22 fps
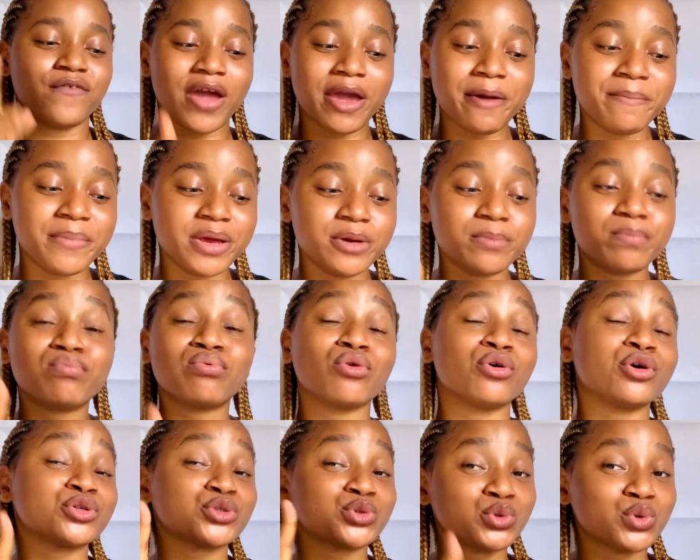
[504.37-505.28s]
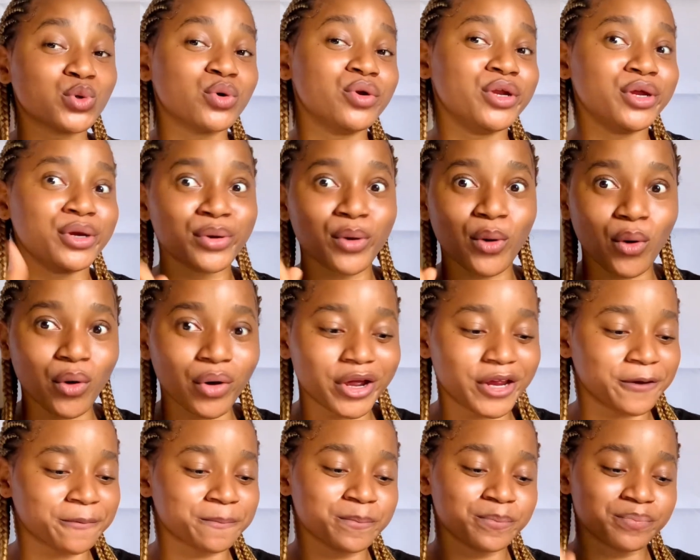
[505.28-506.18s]
firming plus toning
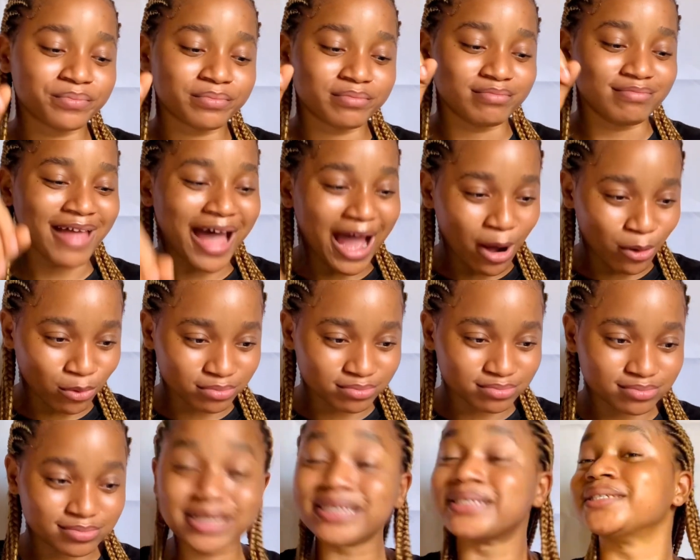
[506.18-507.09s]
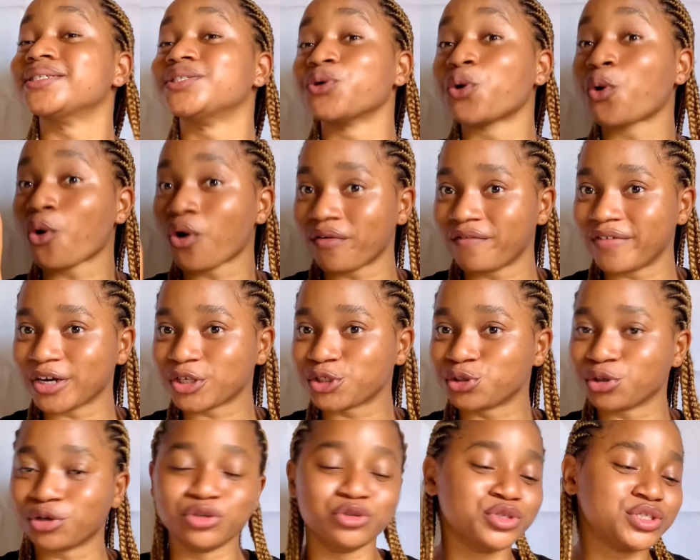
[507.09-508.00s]
oil. Now this is the
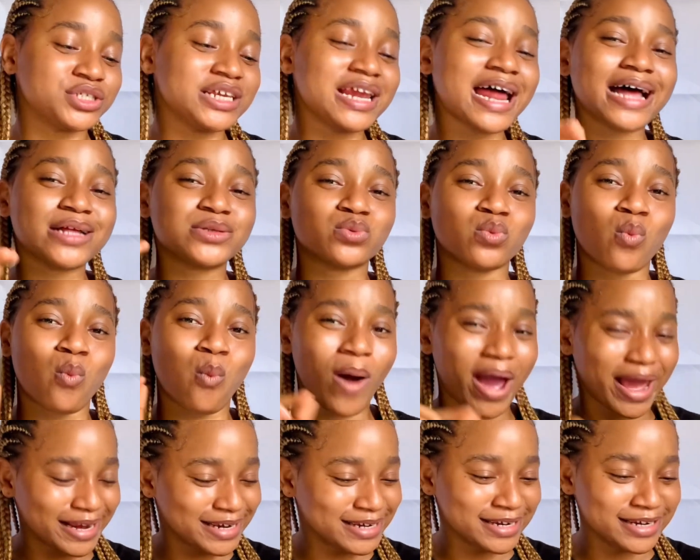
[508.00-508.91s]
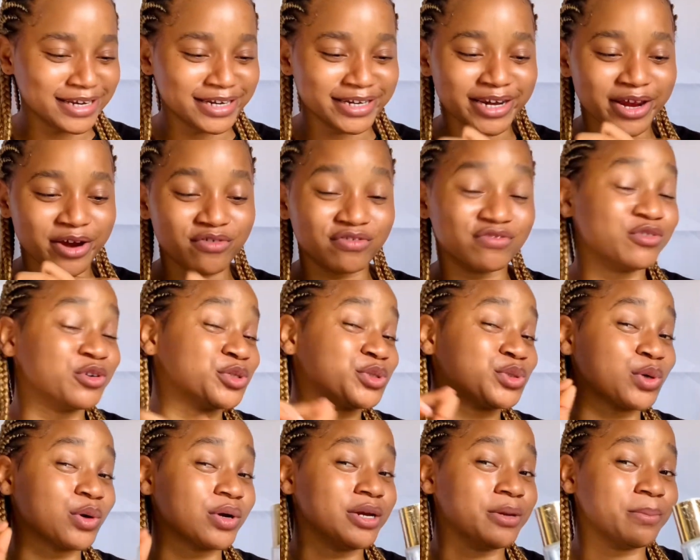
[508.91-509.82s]
correction. You see that whitening they
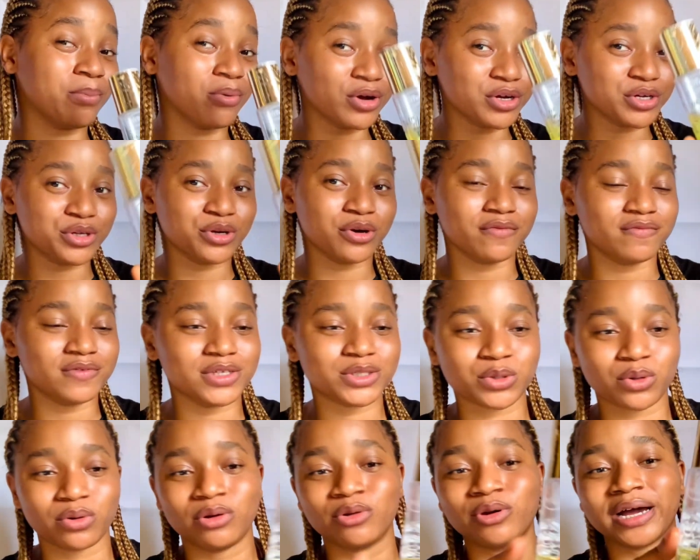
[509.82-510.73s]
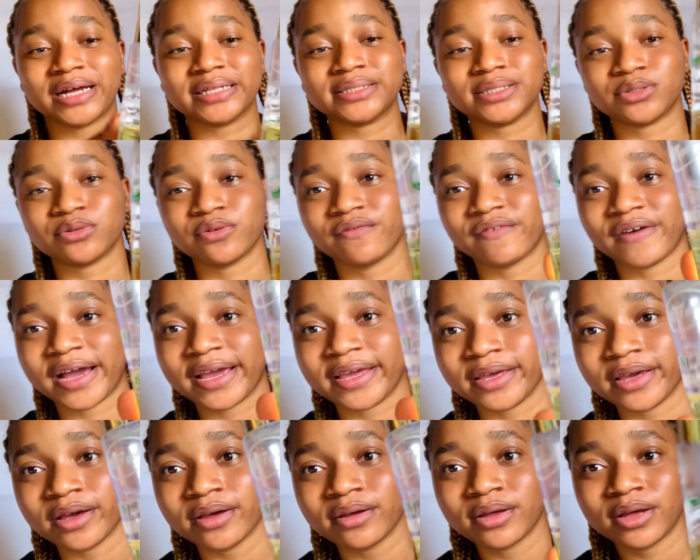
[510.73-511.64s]
wrote on the body of this, look at it over
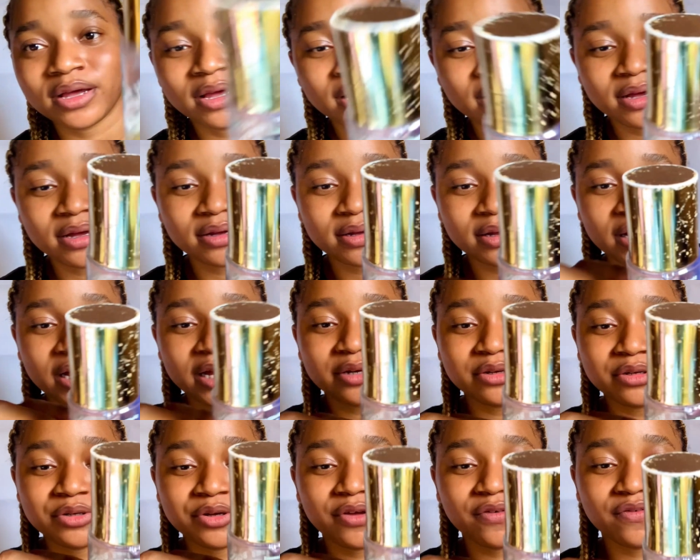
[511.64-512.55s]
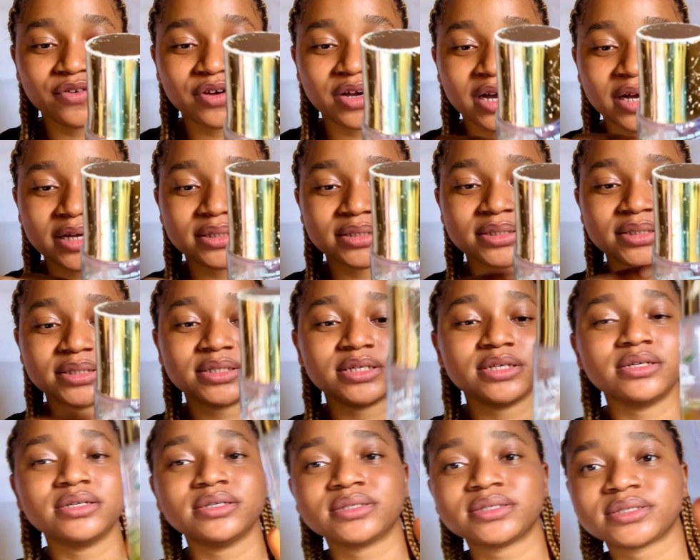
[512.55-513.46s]
here. I don't know if you can
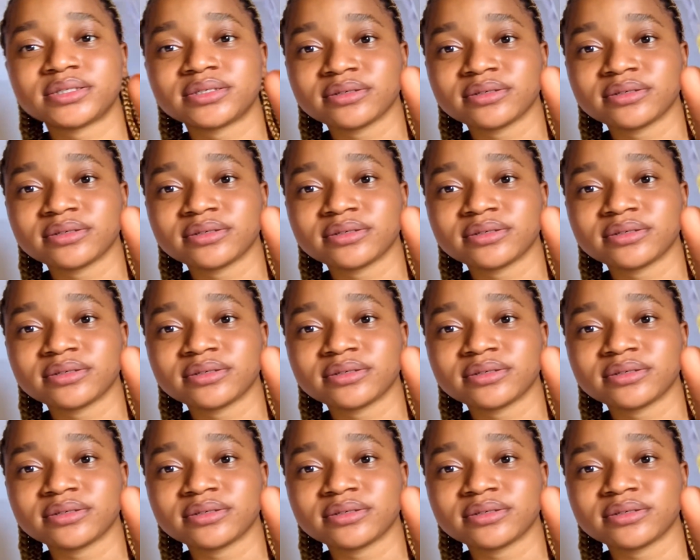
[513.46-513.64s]
see it,